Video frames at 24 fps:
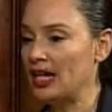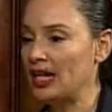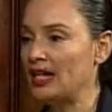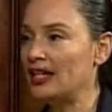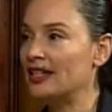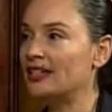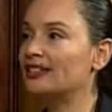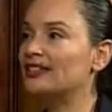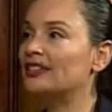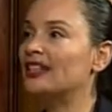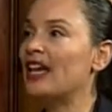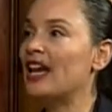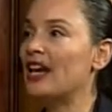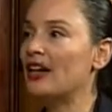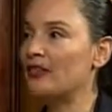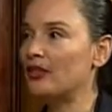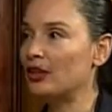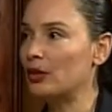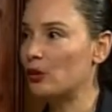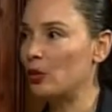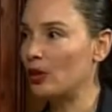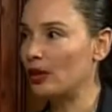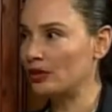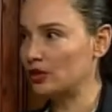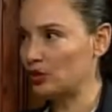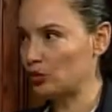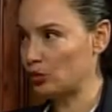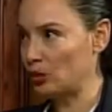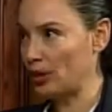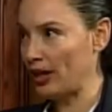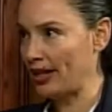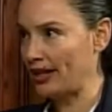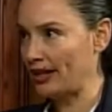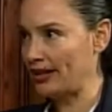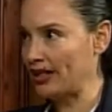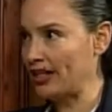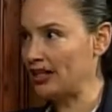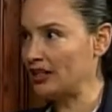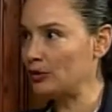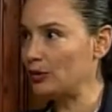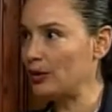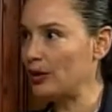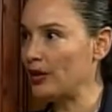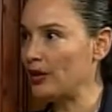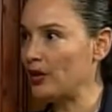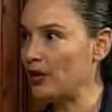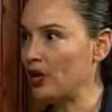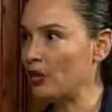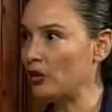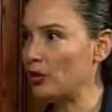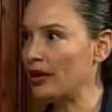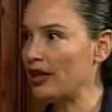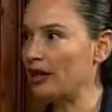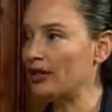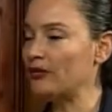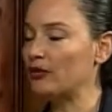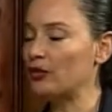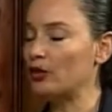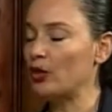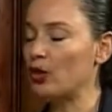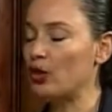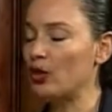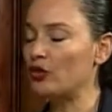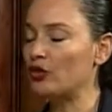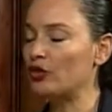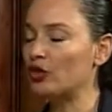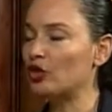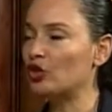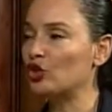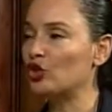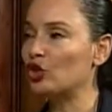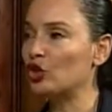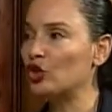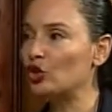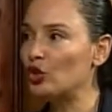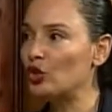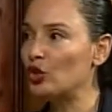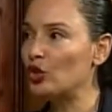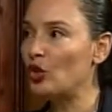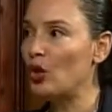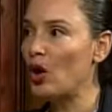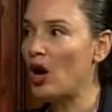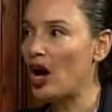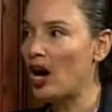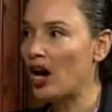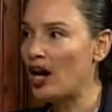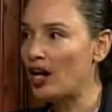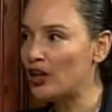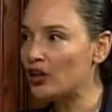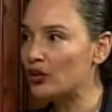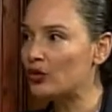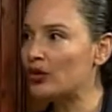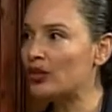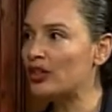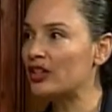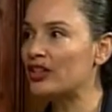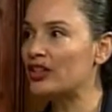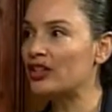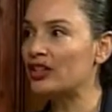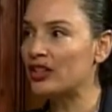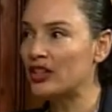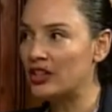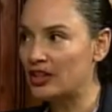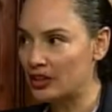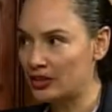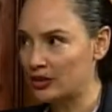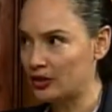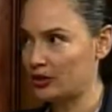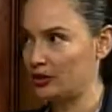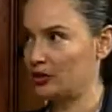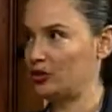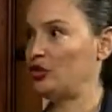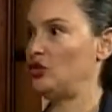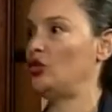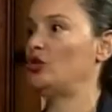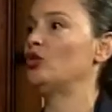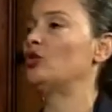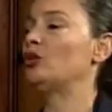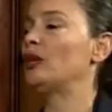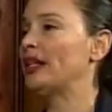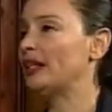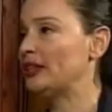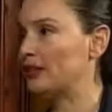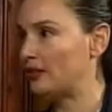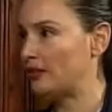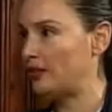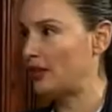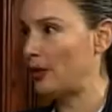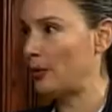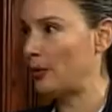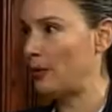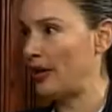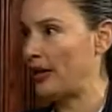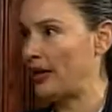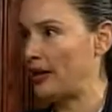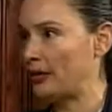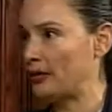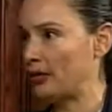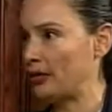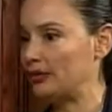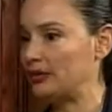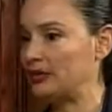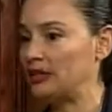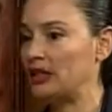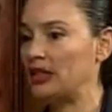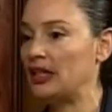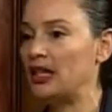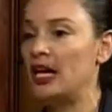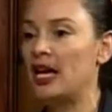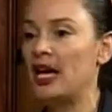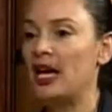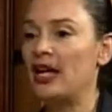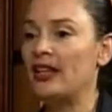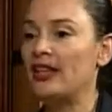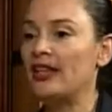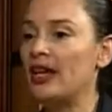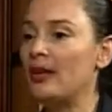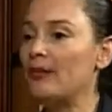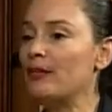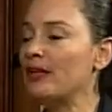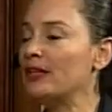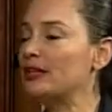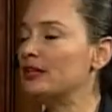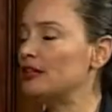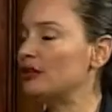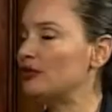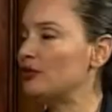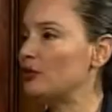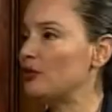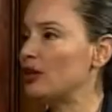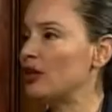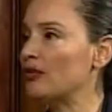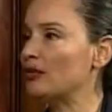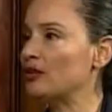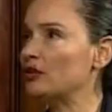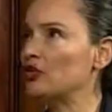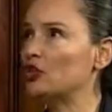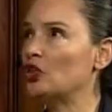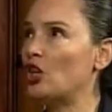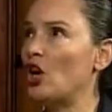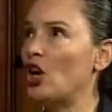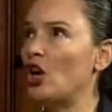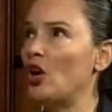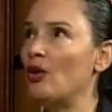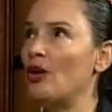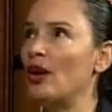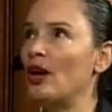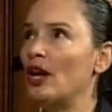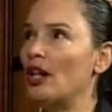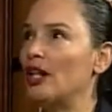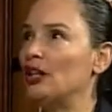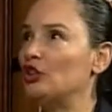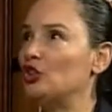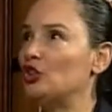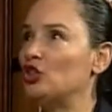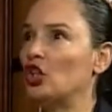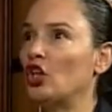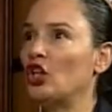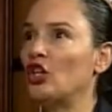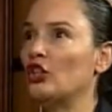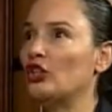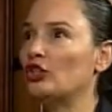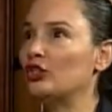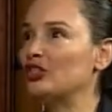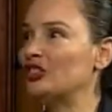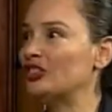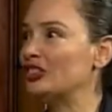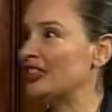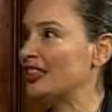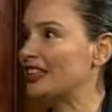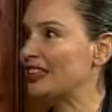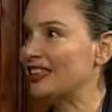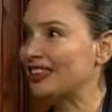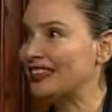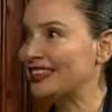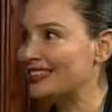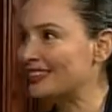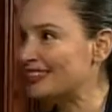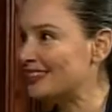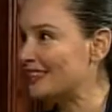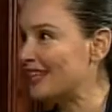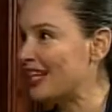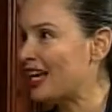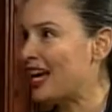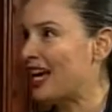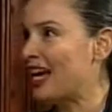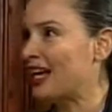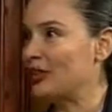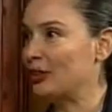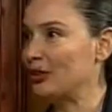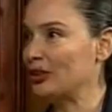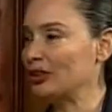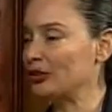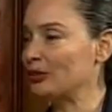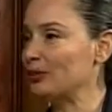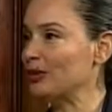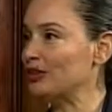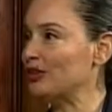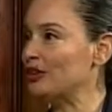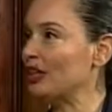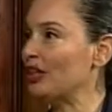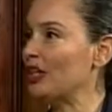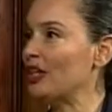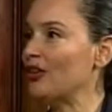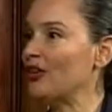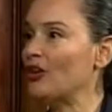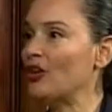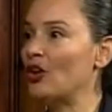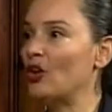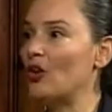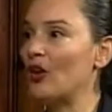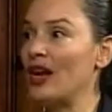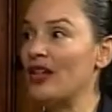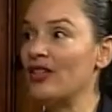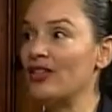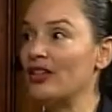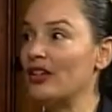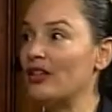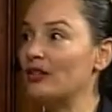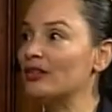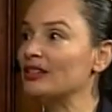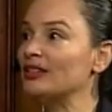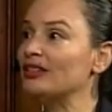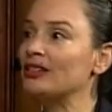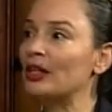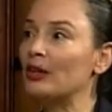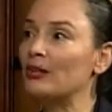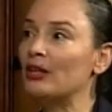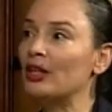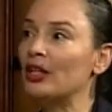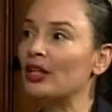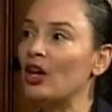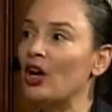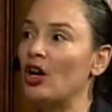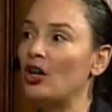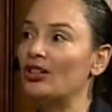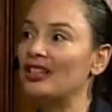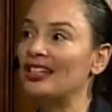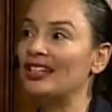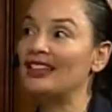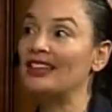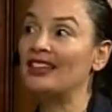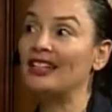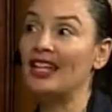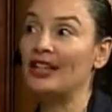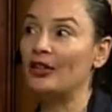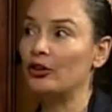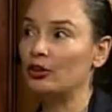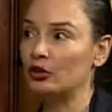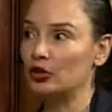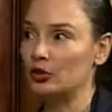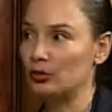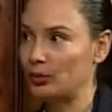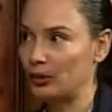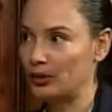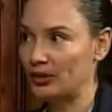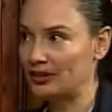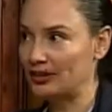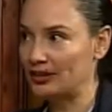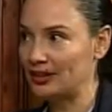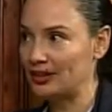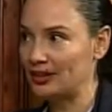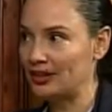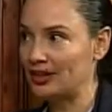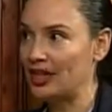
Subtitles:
is everyone's right. It's been our right for over 200 years, the right to file bankruptcy. That means if you ever saw a Charles Dickens Christmas Carol and there was something called a debtor's prison,